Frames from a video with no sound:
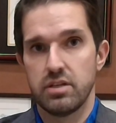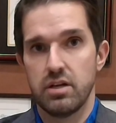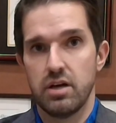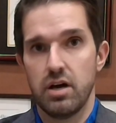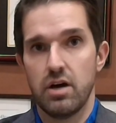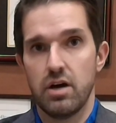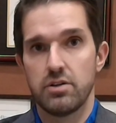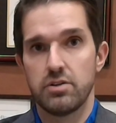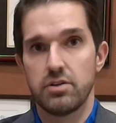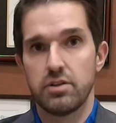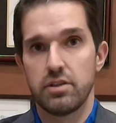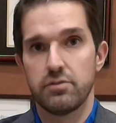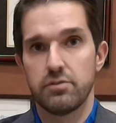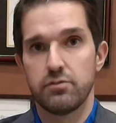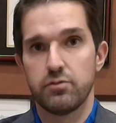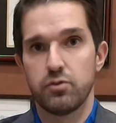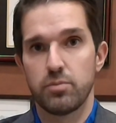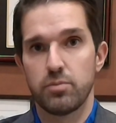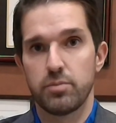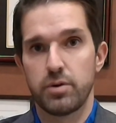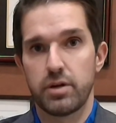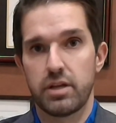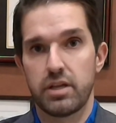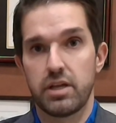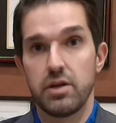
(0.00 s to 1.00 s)
under the
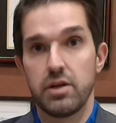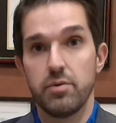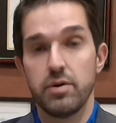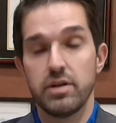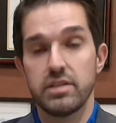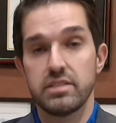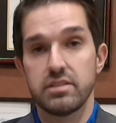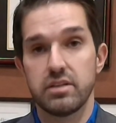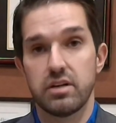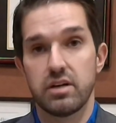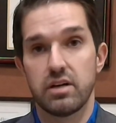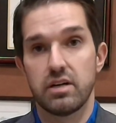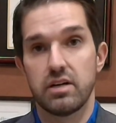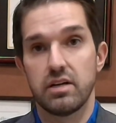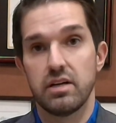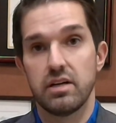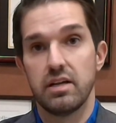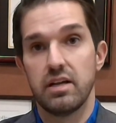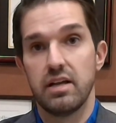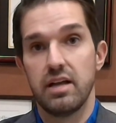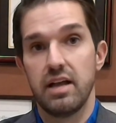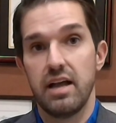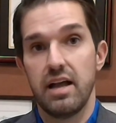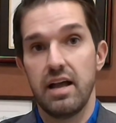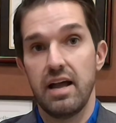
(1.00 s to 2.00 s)
former QSR
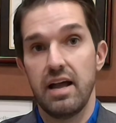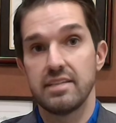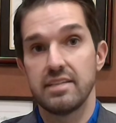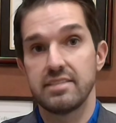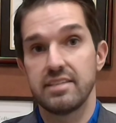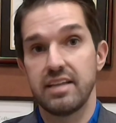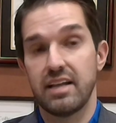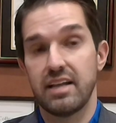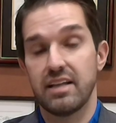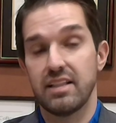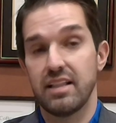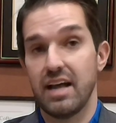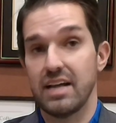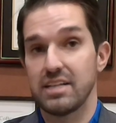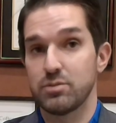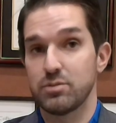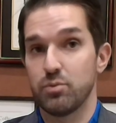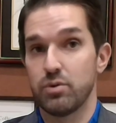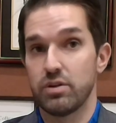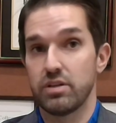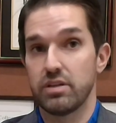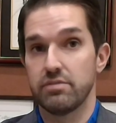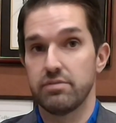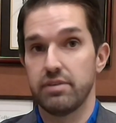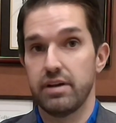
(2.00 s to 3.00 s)
as a Class
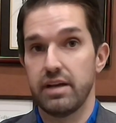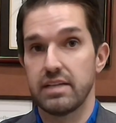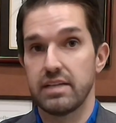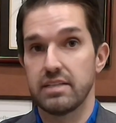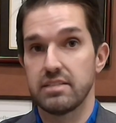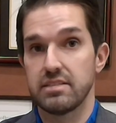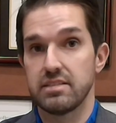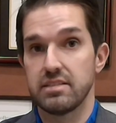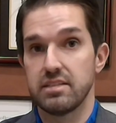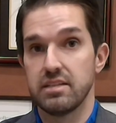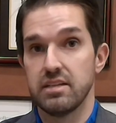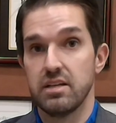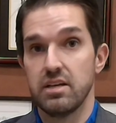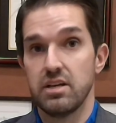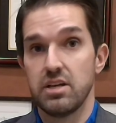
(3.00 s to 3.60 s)
1 device,